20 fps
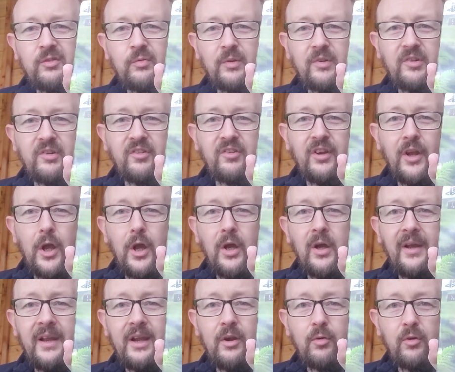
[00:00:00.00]
which is an
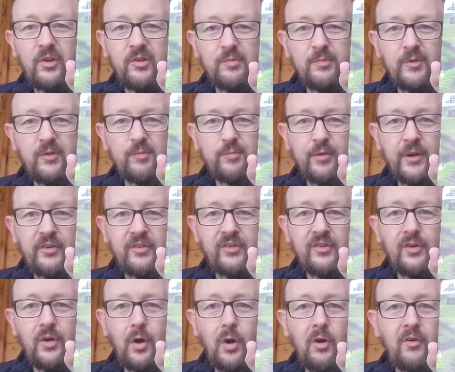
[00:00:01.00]
early Christmas
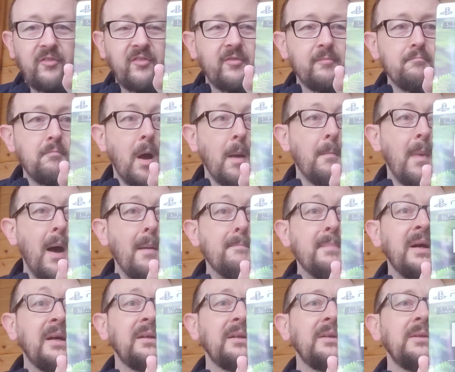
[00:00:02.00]
present off my mum.